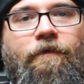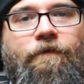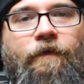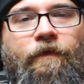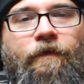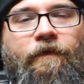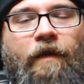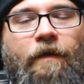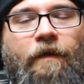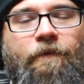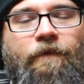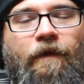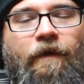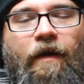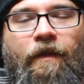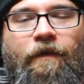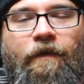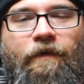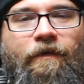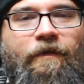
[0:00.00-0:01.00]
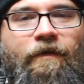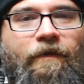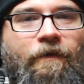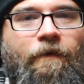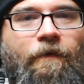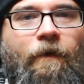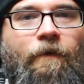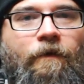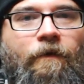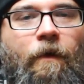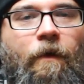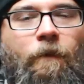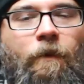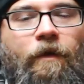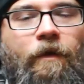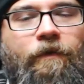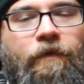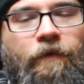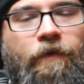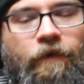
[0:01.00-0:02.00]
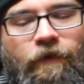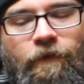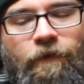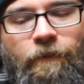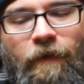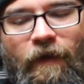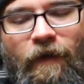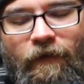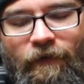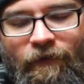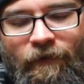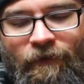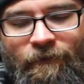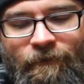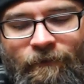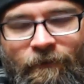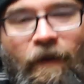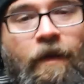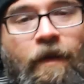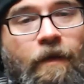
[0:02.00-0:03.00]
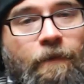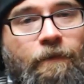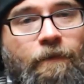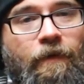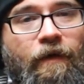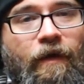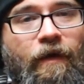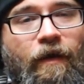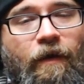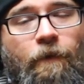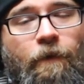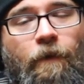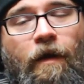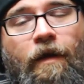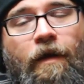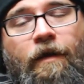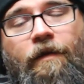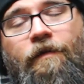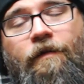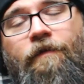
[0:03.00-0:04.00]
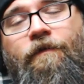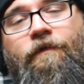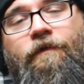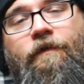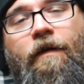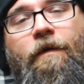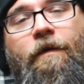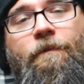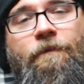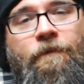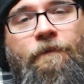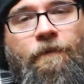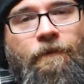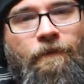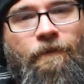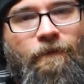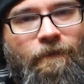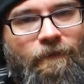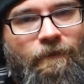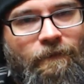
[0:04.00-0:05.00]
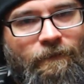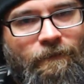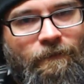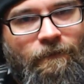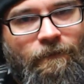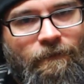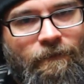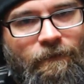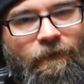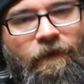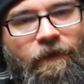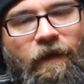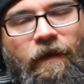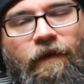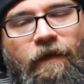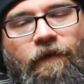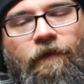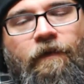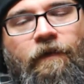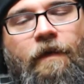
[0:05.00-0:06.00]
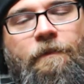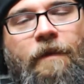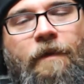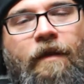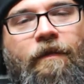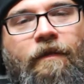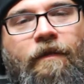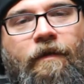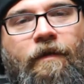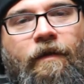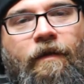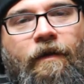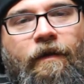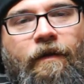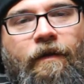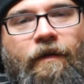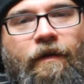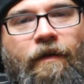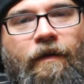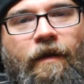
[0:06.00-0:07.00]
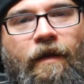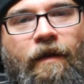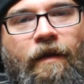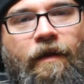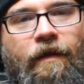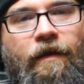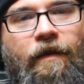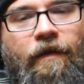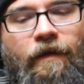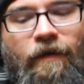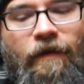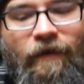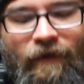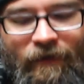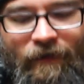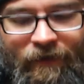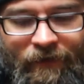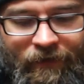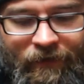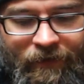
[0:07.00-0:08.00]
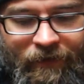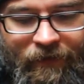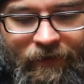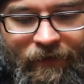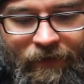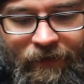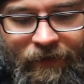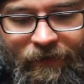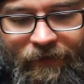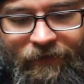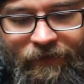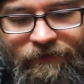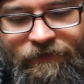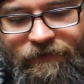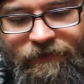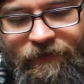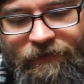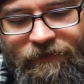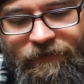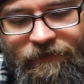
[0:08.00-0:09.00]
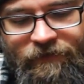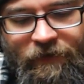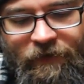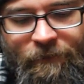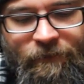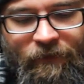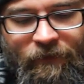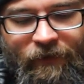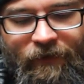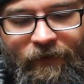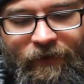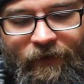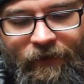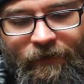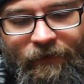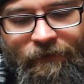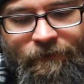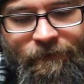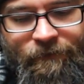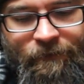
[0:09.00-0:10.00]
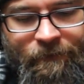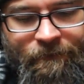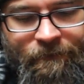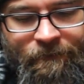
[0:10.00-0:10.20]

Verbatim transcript: first-time father, you don't know what to expect. But anyway, here's some things that made the cut, and let's just jump right in